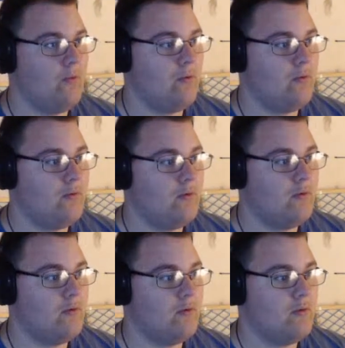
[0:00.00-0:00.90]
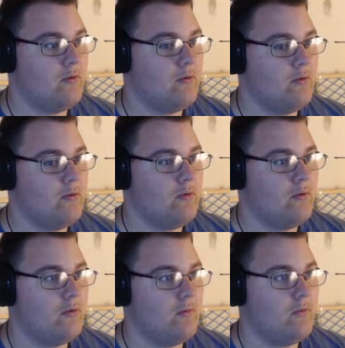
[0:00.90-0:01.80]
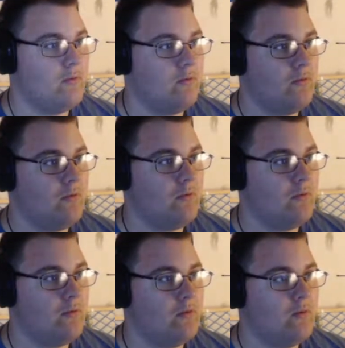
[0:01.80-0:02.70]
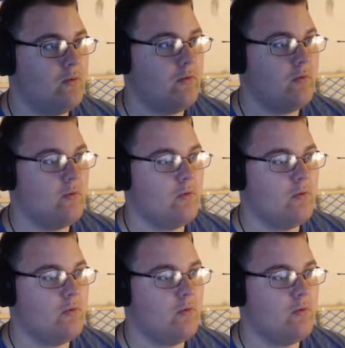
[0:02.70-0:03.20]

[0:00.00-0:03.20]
No one is speaking in this clip.